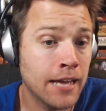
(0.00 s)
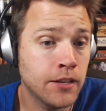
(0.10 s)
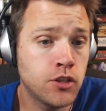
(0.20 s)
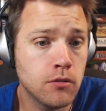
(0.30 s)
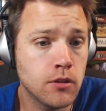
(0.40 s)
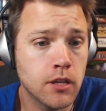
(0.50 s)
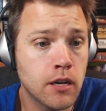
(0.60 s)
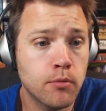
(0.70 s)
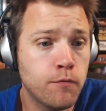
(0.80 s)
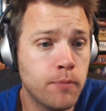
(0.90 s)
add to
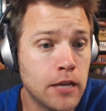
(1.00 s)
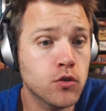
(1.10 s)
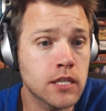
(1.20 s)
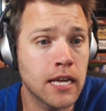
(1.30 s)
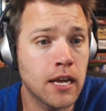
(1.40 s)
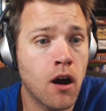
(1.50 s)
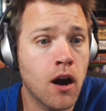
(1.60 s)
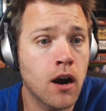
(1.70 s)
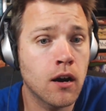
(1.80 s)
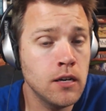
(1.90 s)
the number of patrons
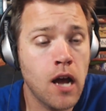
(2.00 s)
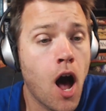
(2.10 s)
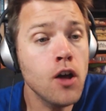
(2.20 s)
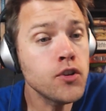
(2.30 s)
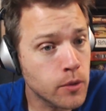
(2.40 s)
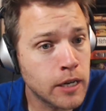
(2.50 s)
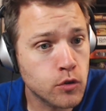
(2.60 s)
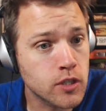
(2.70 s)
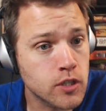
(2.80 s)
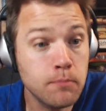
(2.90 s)
that are
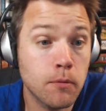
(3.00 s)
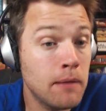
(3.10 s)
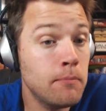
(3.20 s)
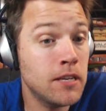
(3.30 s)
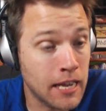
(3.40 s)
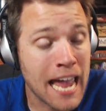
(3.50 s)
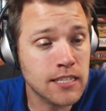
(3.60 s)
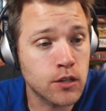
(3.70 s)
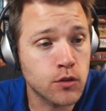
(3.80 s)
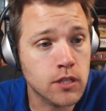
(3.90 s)
also interested, but maybe not
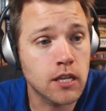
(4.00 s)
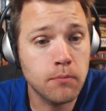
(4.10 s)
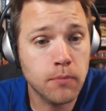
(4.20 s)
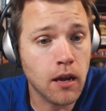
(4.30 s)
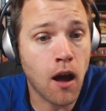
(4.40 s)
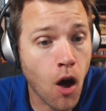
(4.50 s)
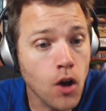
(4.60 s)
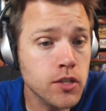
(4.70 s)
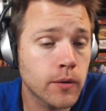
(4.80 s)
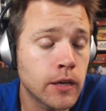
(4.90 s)
as interested, but
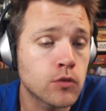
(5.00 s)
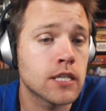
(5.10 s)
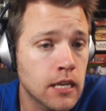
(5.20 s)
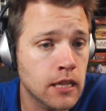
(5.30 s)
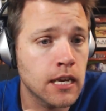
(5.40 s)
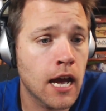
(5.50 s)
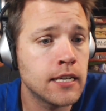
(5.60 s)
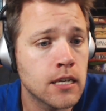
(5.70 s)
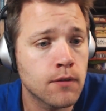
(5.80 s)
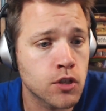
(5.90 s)
also interested in the
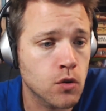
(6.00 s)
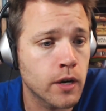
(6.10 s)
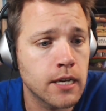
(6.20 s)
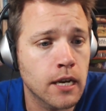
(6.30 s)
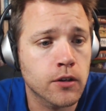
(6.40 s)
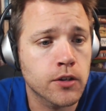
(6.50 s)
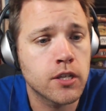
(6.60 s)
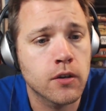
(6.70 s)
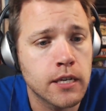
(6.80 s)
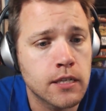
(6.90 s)
idea of the
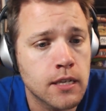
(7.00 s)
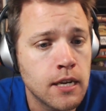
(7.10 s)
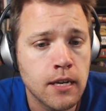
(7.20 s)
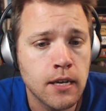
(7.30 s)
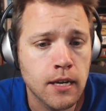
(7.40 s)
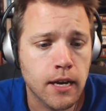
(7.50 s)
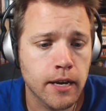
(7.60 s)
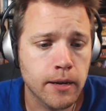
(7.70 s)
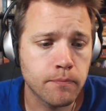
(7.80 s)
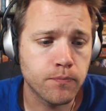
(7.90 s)
storyteller series,
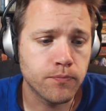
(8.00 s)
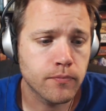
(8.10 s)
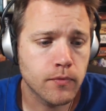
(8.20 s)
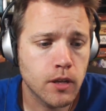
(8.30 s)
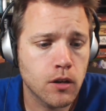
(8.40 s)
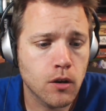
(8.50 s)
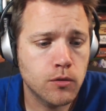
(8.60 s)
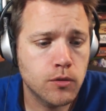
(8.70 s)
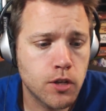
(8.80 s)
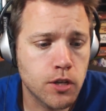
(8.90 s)
you
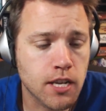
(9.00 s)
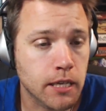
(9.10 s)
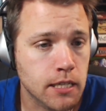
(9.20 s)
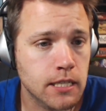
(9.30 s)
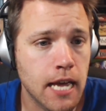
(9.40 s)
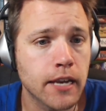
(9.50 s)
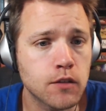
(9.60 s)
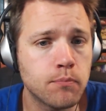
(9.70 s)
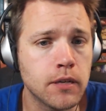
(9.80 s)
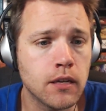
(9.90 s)
know, to some
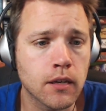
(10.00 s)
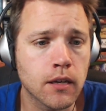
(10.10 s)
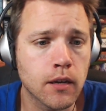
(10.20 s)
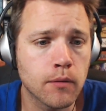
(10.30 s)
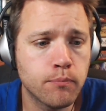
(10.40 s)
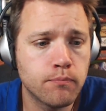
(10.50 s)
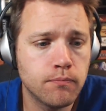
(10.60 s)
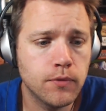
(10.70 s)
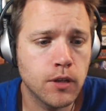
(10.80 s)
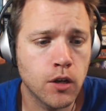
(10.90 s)
extent being,
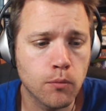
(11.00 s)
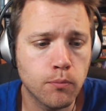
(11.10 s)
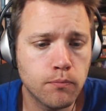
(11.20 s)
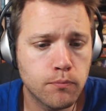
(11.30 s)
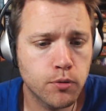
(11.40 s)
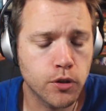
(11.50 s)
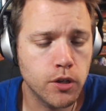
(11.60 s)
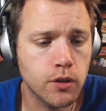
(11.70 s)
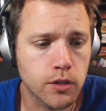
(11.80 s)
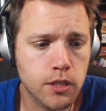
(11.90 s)
you know,
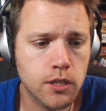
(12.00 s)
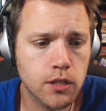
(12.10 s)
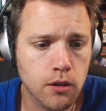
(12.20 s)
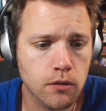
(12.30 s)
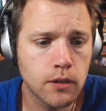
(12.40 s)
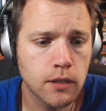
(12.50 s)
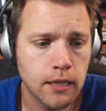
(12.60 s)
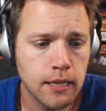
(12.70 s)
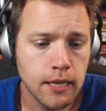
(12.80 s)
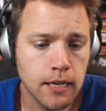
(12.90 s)
produced. So,